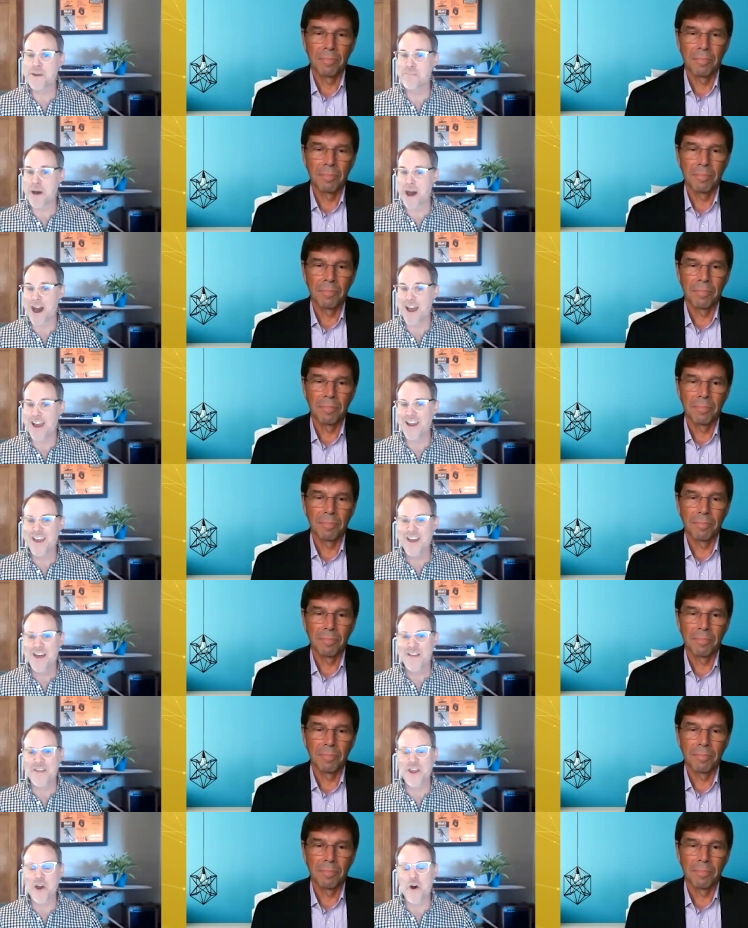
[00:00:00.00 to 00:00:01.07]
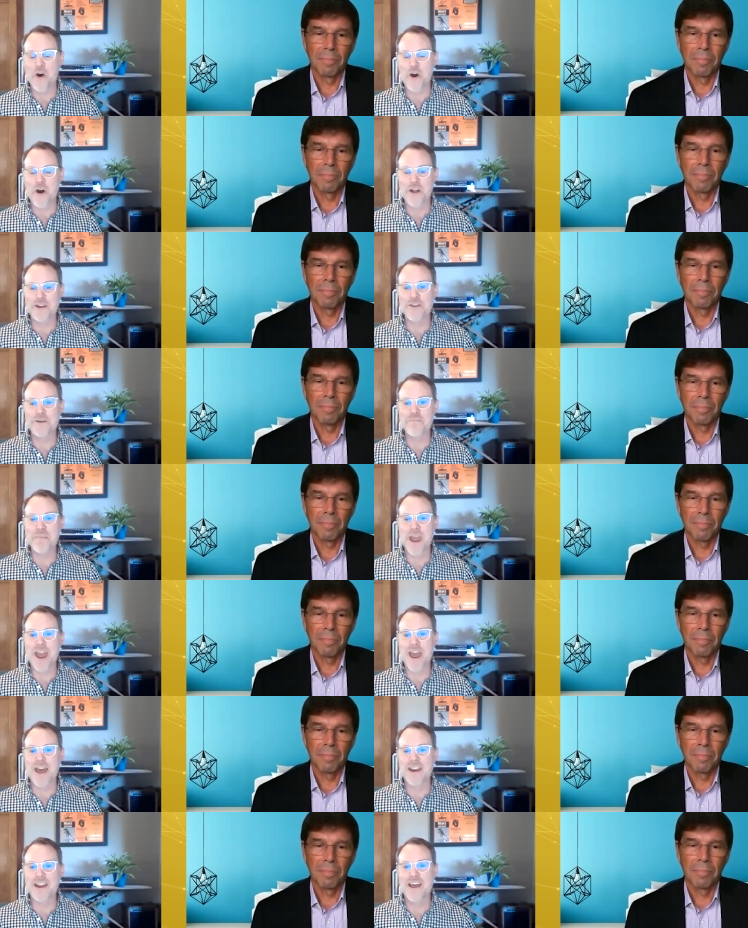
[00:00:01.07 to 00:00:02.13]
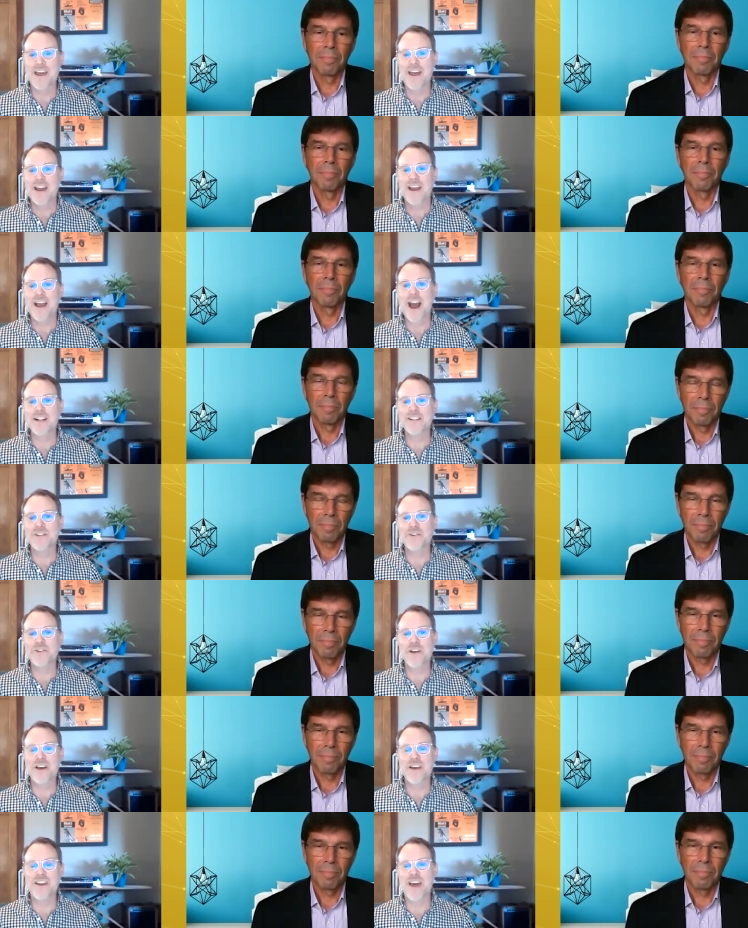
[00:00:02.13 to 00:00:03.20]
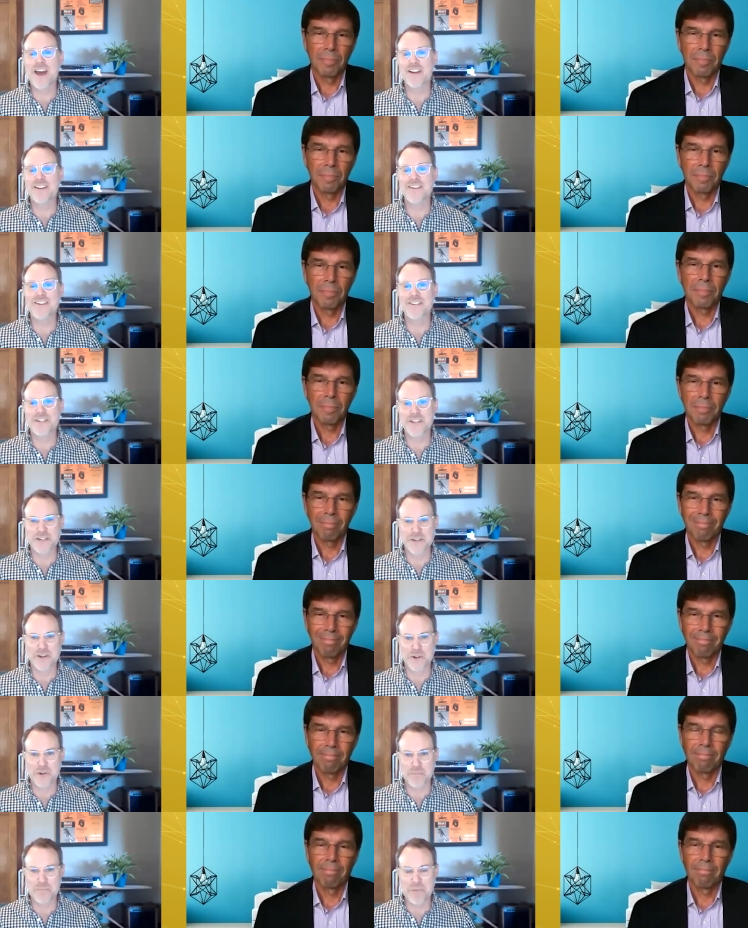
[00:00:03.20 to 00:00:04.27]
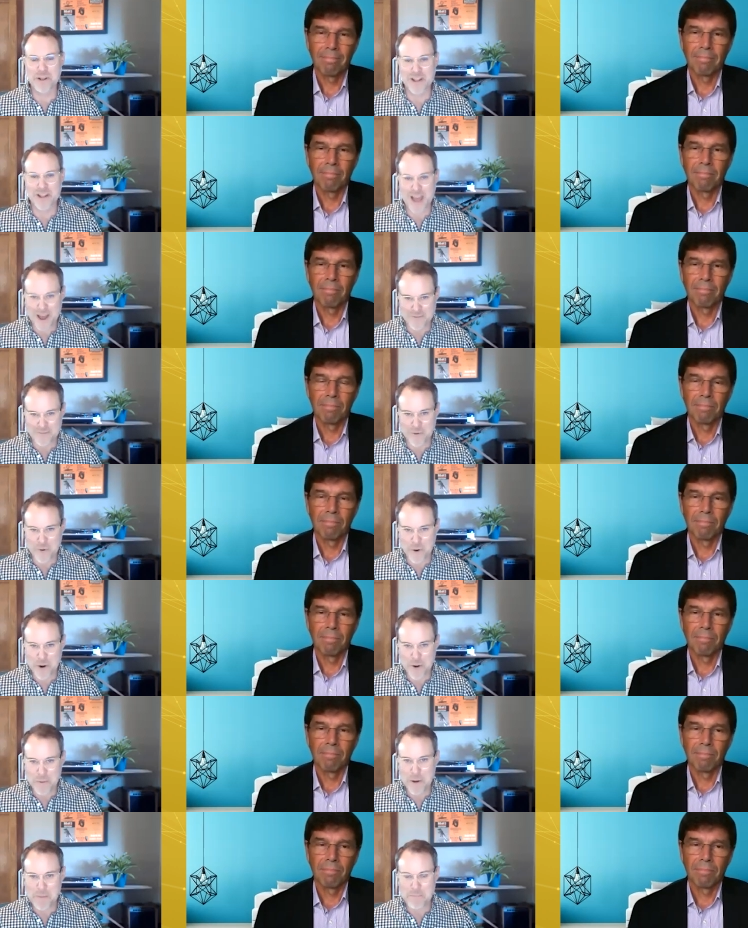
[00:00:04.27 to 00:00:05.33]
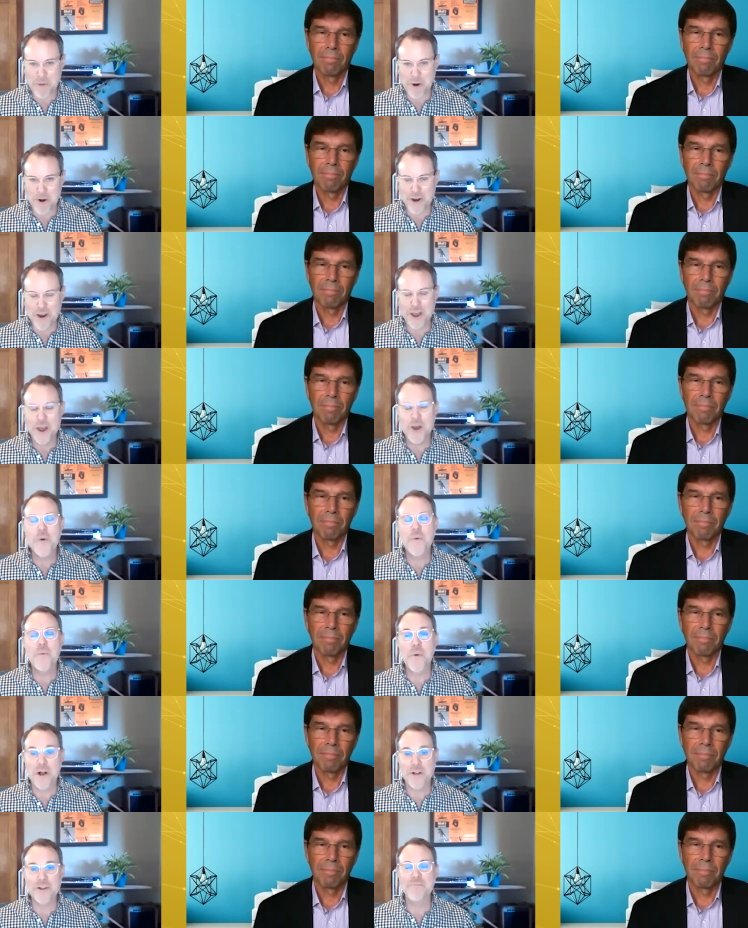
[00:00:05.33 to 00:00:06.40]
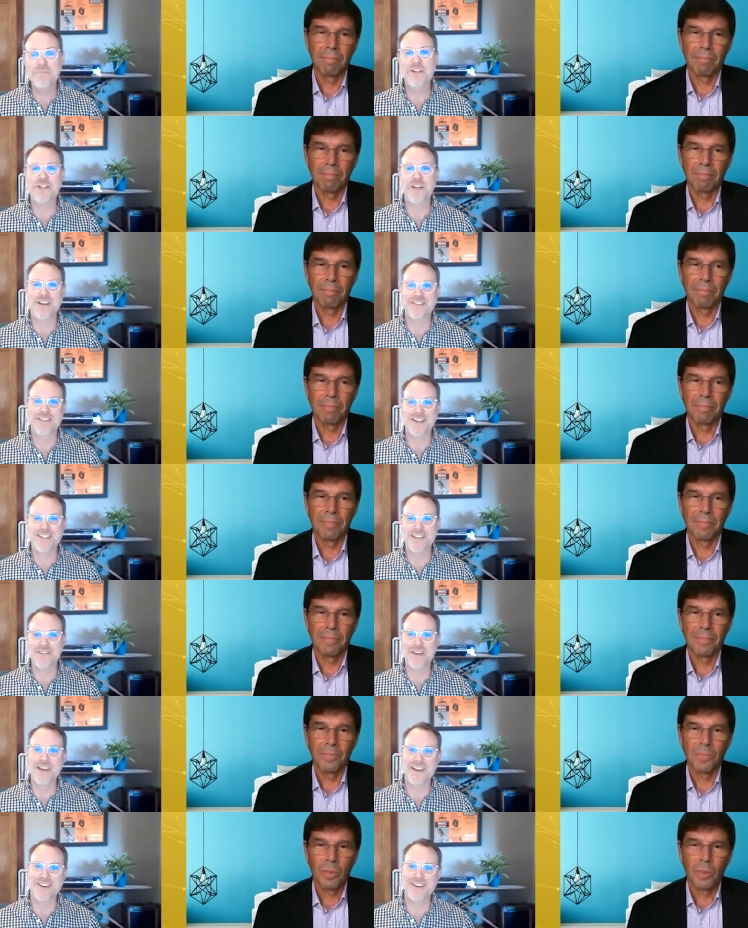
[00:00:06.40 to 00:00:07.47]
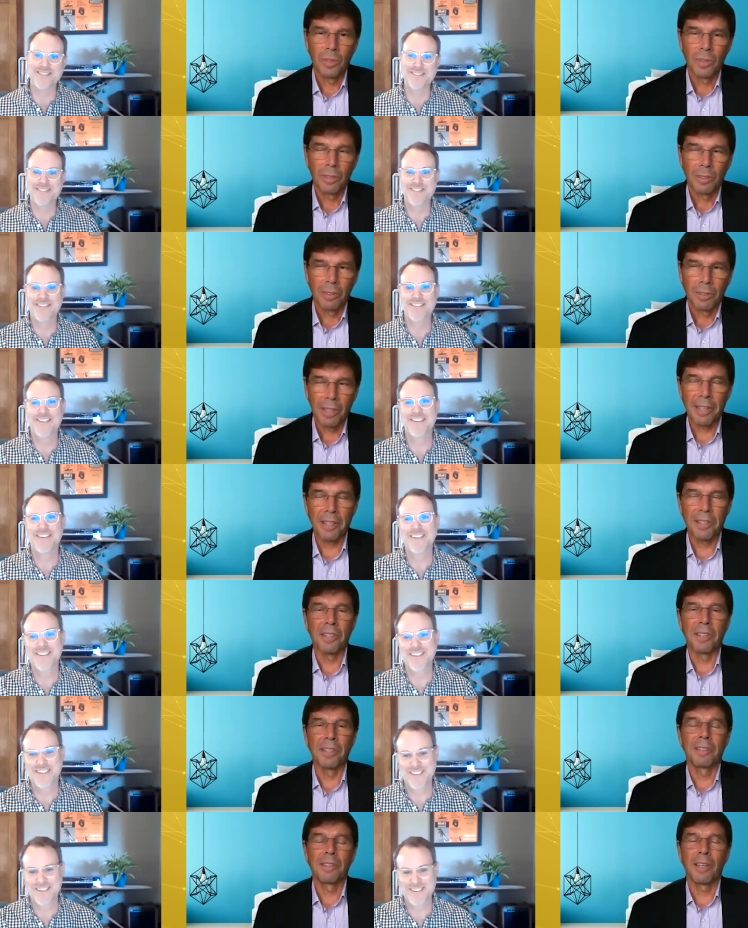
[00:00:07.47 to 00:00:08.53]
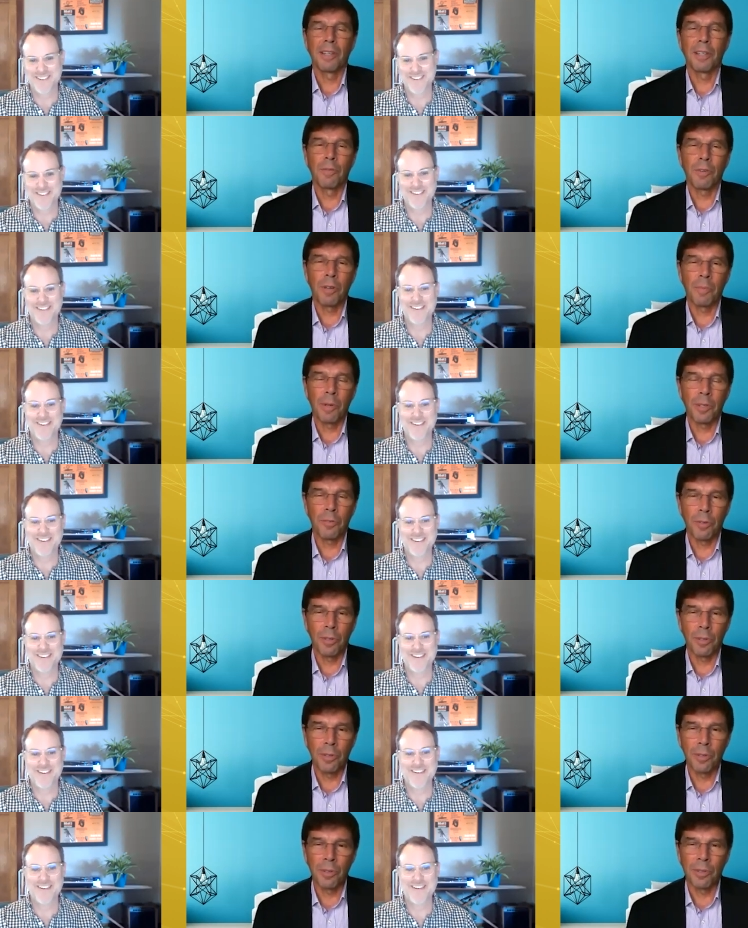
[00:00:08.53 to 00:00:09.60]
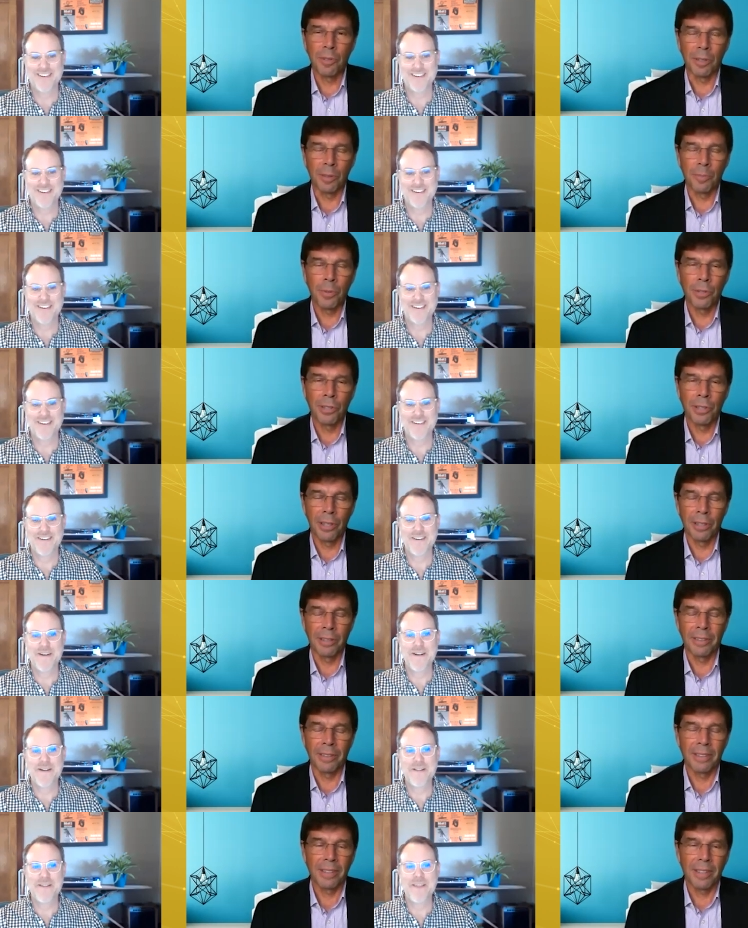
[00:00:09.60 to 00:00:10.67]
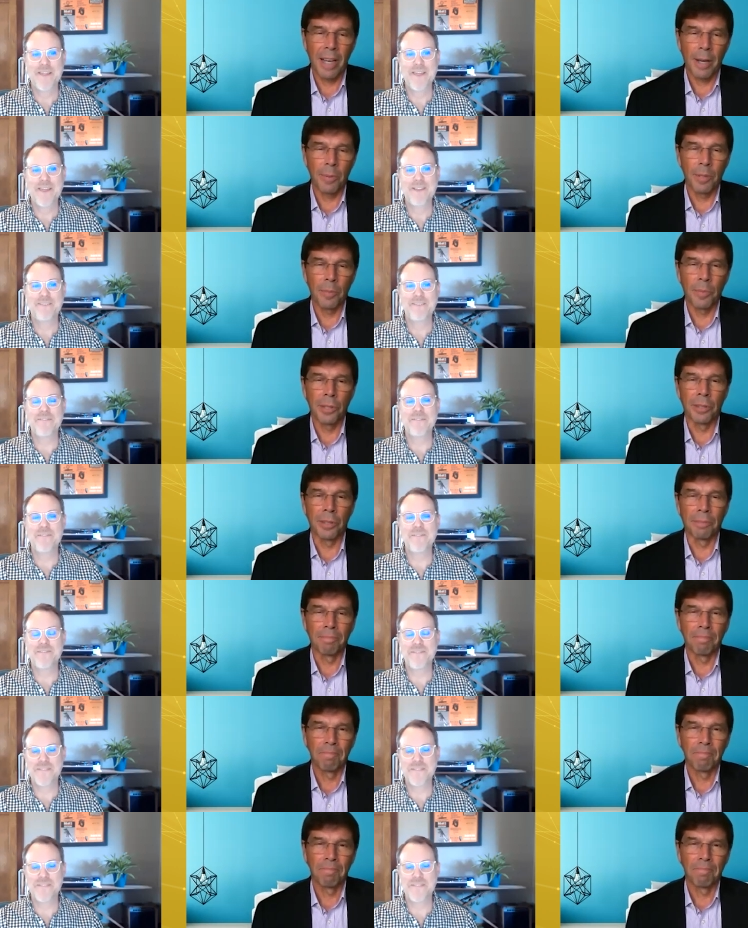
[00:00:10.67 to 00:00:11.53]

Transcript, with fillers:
Speaker 1: by the on-demand Console Connect digital platform. Marc,
Speaker 2: welcome to JSA TV. Thanks, Dean. Thank you very much for introducing. Appreciate it. Happy to be here.